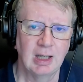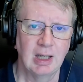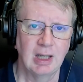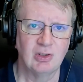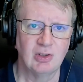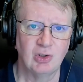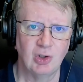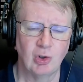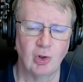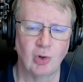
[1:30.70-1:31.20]

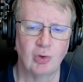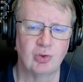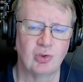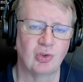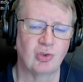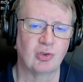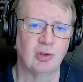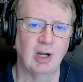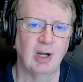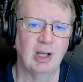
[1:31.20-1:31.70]
You don't
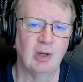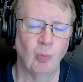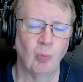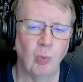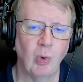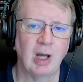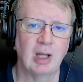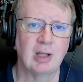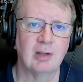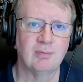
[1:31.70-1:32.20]
just create
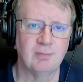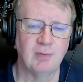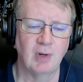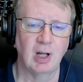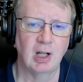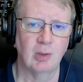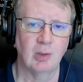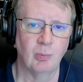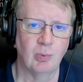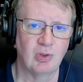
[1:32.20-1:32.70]
one
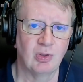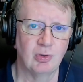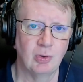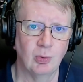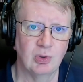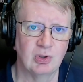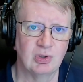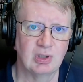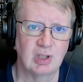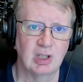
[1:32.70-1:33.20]
file with
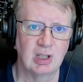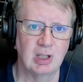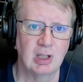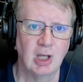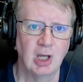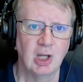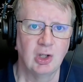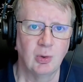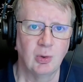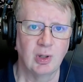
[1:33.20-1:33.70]
USD,
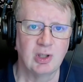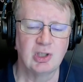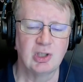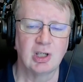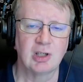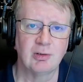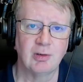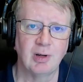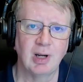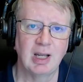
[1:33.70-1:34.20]
you actually
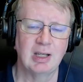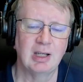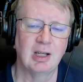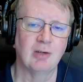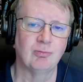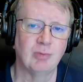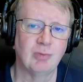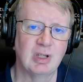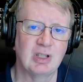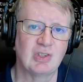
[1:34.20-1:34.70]
create a
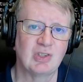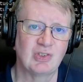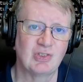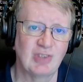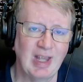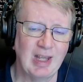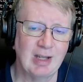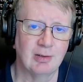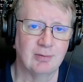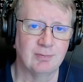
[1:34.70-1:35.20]
rich
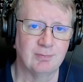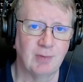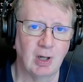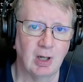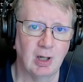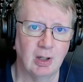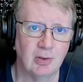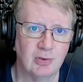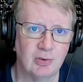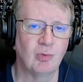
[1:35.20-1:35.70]
set of
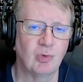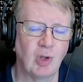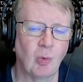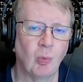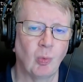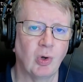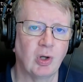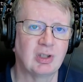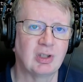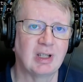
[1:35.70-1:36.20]
files that
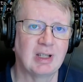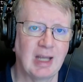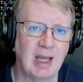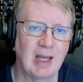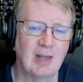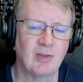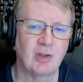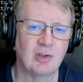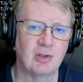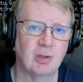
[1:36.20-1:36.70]
work
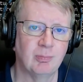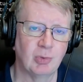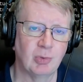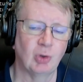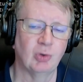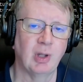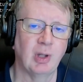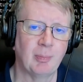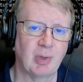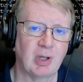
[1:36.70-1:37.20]
together to
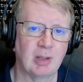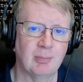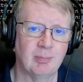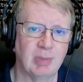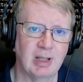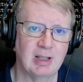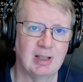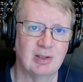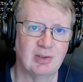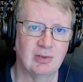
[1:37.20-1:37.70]
build up a
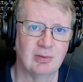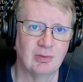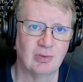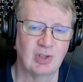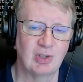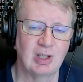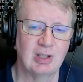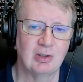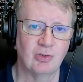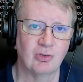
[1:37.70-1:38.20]
complete
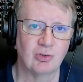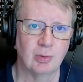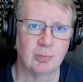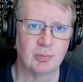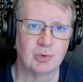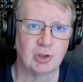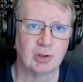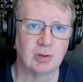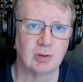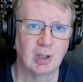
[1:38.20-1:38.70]
scene
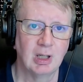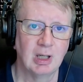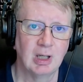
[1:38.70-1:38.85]
description.